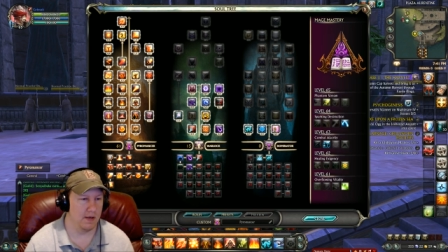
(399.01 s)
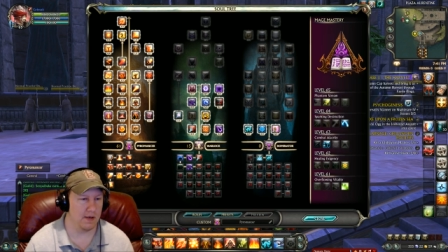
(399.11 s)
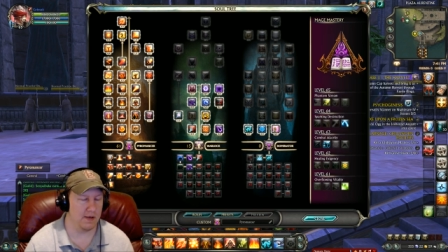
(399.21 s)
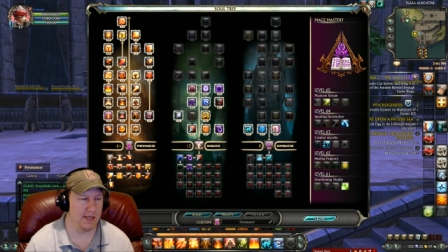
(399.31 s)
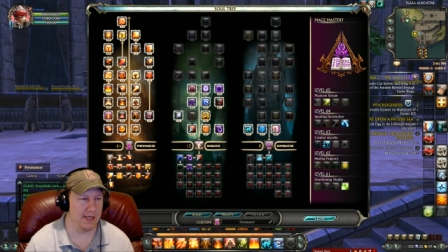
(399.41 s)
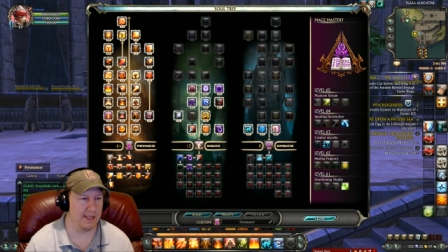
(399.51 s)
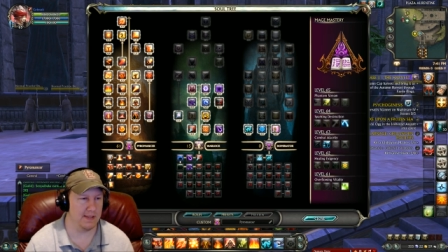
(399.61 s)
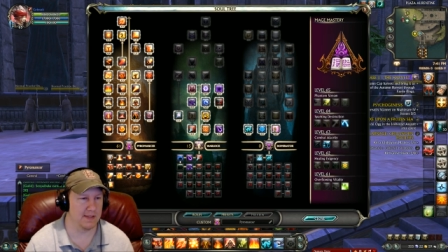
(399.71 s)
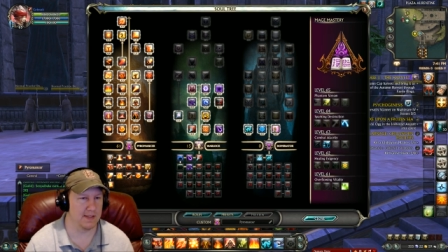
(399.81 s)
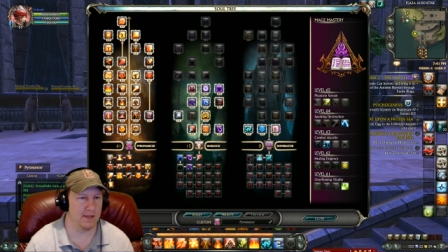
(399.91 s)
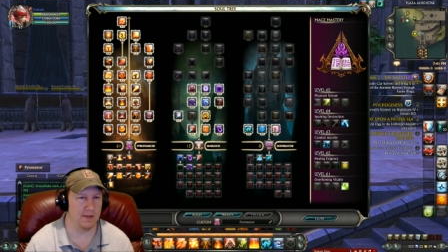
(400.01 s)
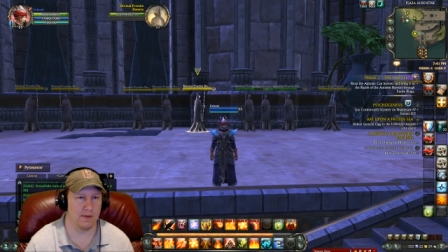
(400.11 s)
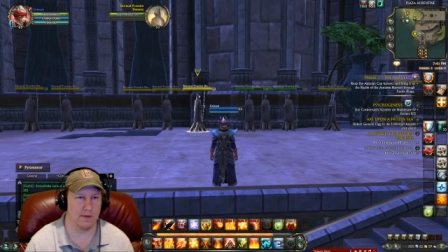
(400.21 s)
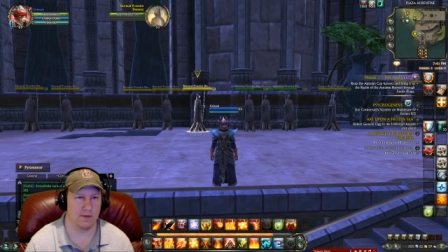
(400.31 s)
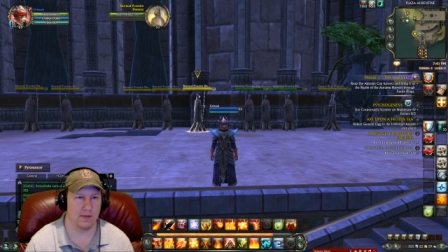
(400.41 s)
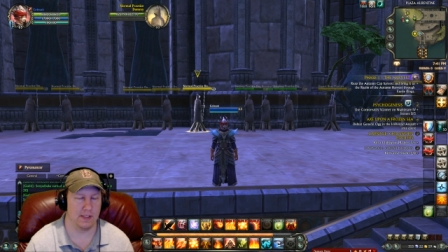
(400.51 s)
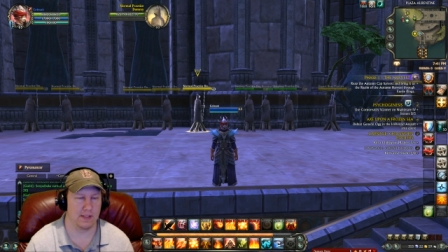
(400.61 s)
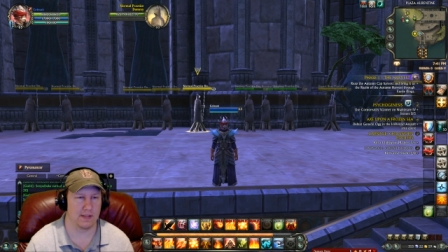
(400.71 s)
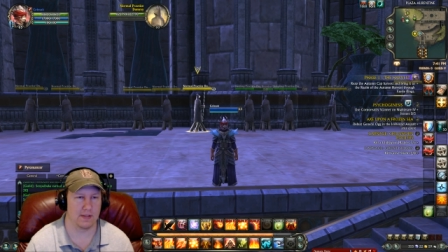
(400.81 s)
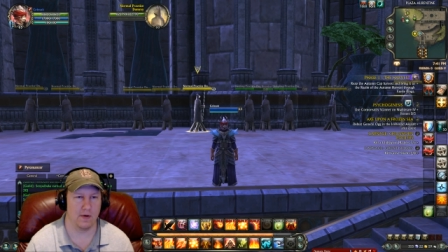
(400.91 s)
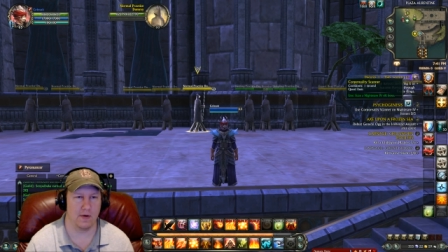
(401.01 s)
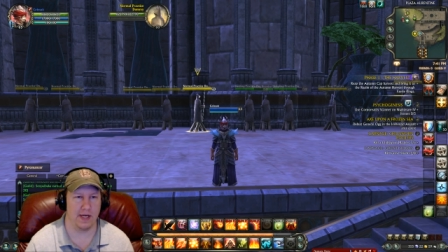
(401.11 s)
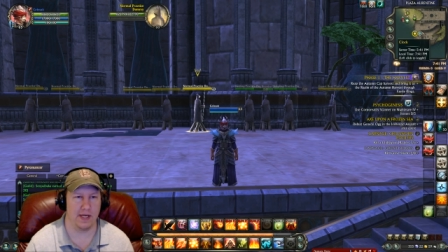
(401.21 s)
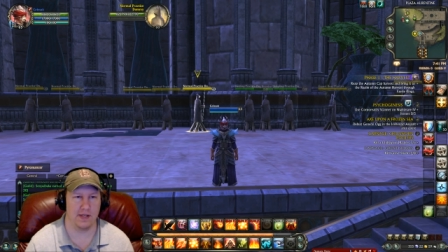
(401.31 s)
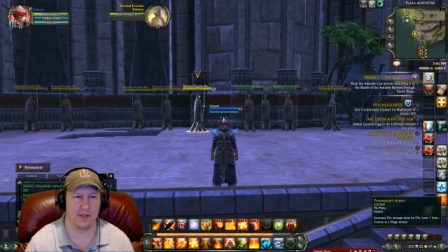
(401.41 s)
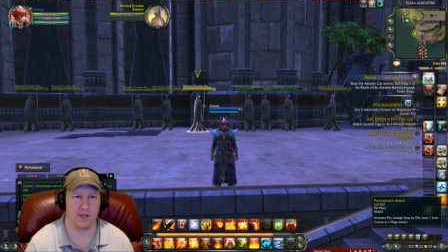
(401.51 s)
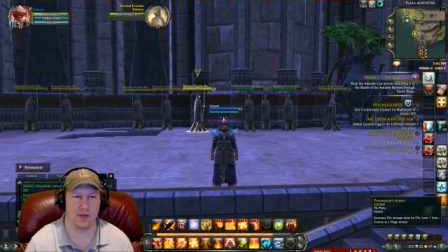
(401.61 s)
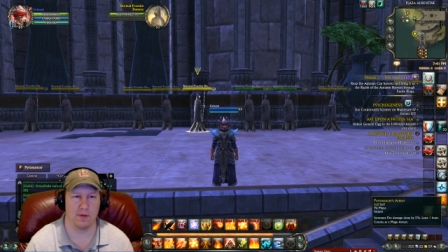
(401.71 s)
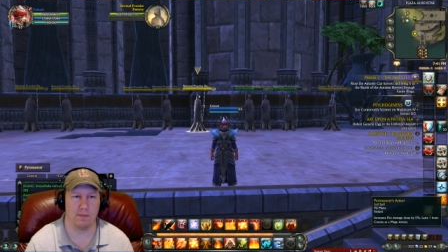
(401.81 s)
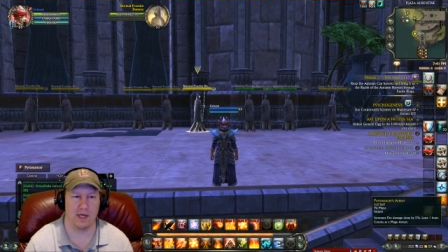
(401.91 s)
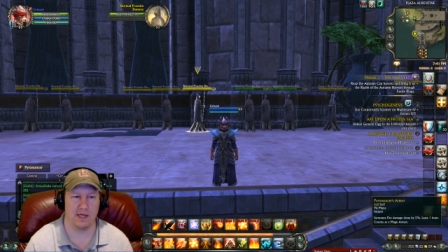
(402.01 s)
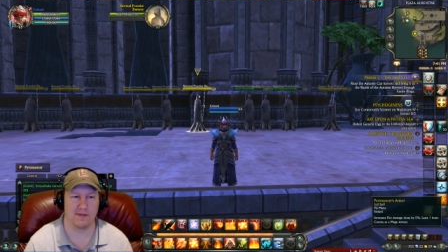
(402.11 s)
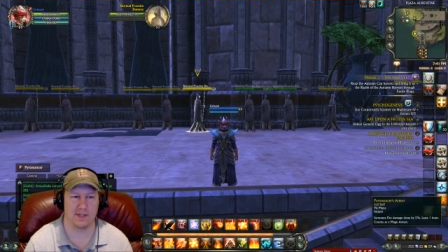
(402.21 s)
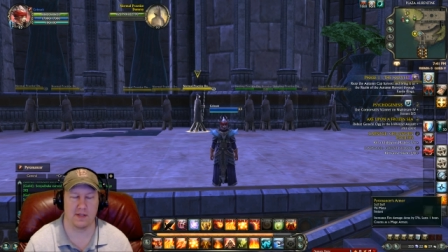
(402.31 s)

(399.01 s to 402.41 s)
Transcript: Alright, so let's go ahead and show the buffs.